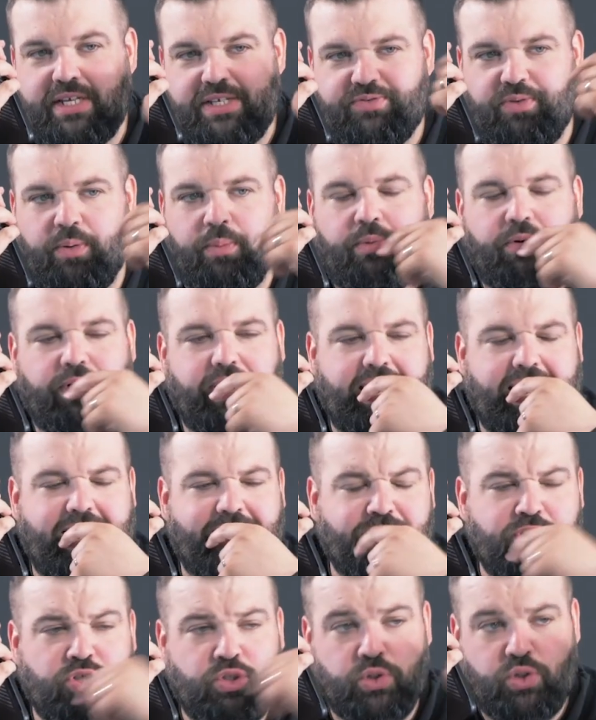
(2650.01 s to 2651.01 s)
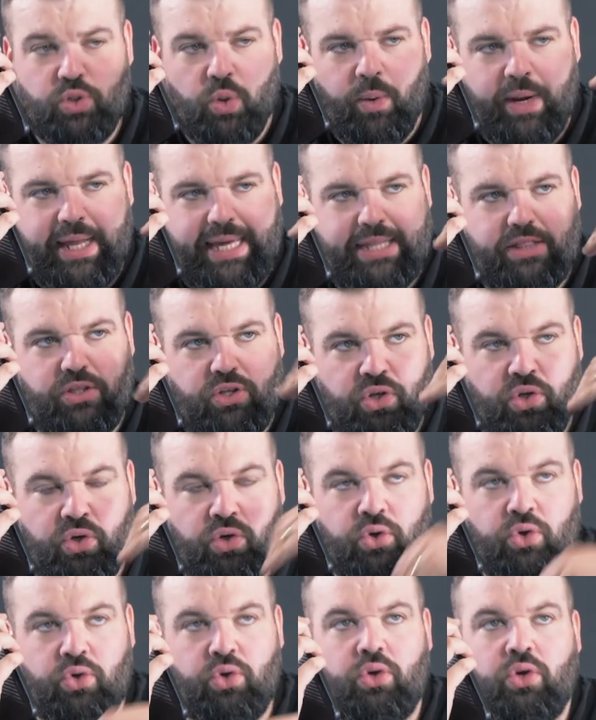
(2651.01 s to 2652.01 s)
He's from Craigavon. So don't want to get
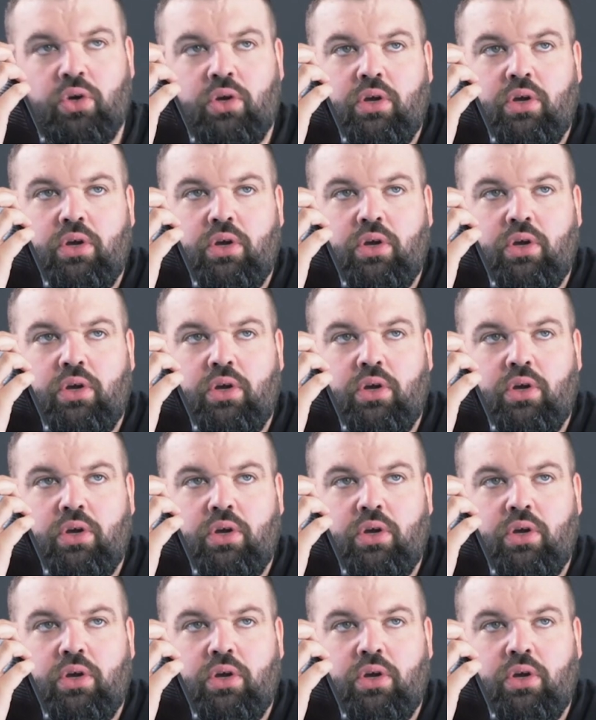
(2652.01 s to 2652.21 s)
too